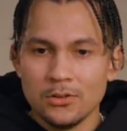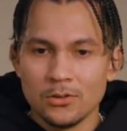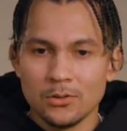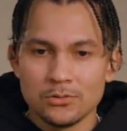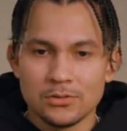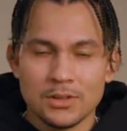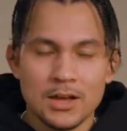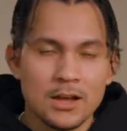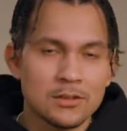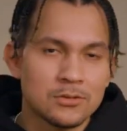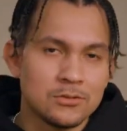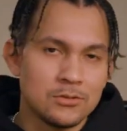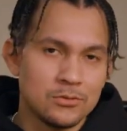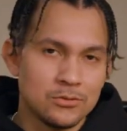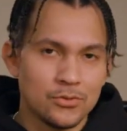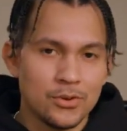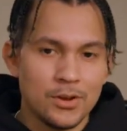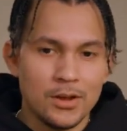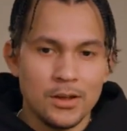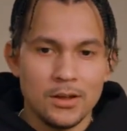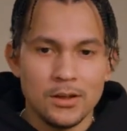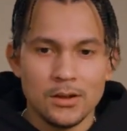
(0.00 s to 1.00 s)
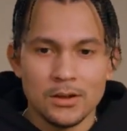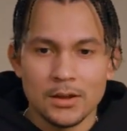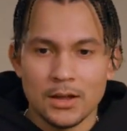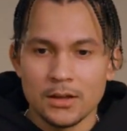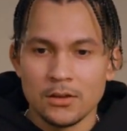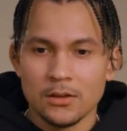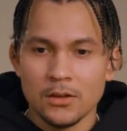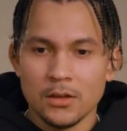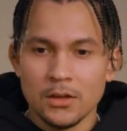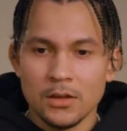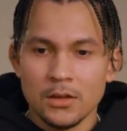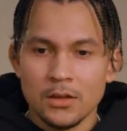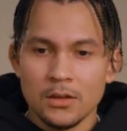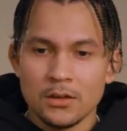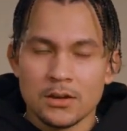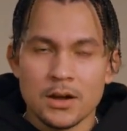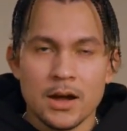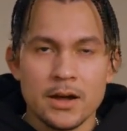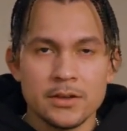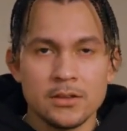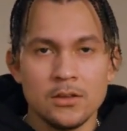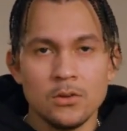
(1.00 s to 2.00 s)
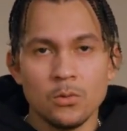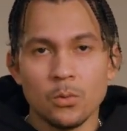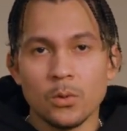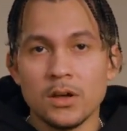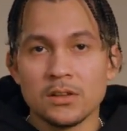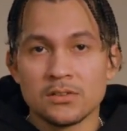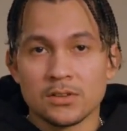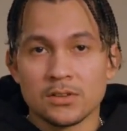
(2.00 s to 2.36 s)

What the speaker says: Dr. Dre and like Kanye West,